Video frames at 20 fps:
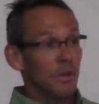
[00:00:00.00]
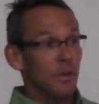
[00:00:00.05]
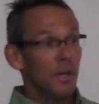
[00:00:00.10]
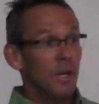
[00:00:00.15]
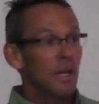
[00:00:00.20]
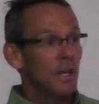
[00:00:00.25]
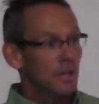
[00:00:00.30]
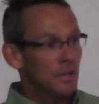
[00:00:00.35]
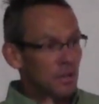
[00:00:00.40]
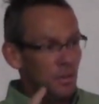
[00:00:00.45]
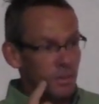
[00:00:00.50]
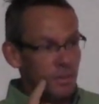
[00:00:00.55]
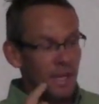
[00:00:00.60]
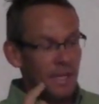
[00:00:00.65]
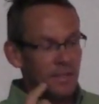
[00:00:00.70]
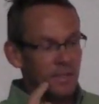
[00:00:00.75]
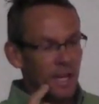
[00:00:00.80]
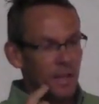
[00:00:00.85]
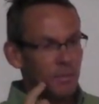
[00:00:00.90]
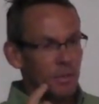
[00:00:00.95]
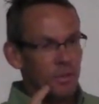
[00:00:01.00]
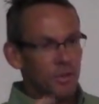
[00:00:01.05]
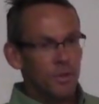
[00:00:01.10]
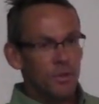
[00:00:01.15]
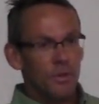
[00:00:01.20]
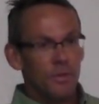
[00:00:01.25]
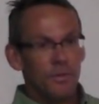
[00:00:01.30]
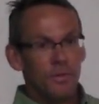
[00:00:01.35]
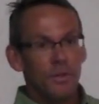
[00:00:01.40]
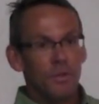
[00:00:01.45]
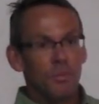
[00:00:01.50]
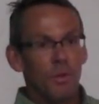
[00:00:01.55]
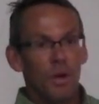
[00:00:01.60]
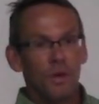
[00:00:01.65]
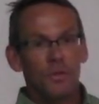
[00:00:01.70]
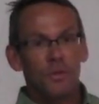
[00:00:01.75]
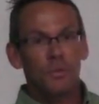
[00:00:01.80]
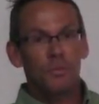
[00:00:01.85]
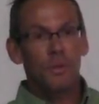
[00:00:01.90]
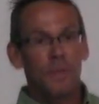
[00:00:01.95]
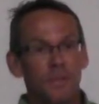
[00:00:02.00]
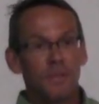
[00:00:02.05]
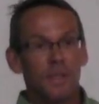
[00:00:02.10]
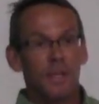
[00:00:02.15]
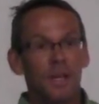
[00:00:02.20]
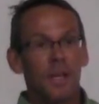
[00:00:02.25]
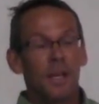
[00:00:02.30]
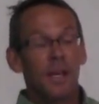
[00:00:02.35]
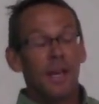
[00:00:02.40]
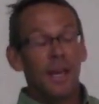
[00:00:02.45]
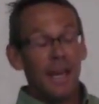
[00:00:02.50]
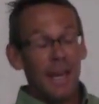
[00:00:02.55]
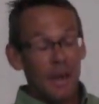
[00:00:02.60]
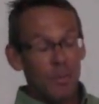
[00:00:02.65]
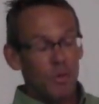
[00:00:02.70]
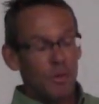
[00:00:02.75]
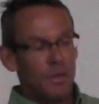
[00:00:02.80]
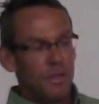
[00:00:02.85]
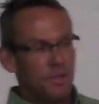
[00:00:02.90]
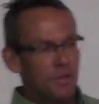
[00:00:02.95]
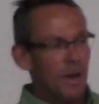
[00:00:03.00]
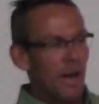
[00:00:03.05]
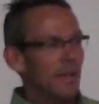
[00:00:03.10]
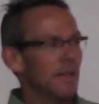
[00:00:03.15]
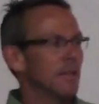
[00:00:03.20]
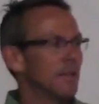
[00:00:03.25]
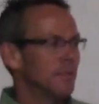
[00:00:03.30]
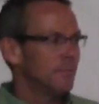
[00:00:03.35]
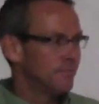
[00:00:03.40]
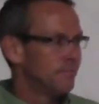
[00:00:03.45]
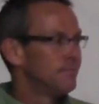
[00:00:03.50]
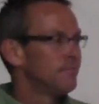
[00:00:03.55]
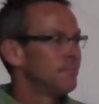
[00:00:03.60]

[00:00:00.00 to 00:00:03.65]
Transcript: Because no one takes time to chew the food. We're all too busy. And we're distracted.